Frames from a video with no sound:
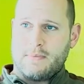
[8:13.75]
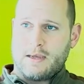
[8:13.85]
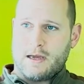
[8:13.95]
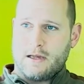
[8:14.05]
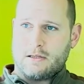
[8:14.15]

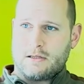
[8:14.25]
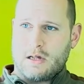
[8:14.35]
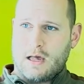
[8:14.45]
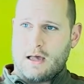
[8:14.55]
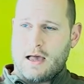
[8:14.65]

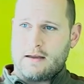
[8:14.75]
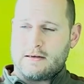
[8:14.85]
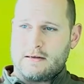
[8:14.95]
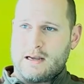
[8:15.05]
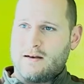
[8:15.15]
because I
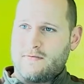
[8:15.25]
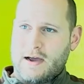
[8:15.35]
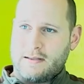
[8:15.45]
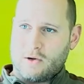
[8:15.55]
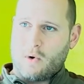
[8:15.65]
tend to
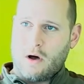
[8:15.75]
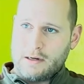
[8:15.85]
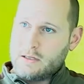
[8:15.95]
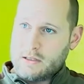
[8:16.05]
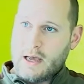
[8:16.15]
find the
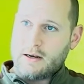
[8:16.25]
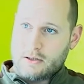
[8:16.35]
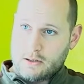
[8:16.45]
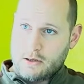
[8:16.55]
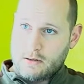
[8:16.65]
quality is not
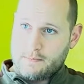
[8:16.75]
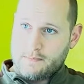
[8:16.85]
as good.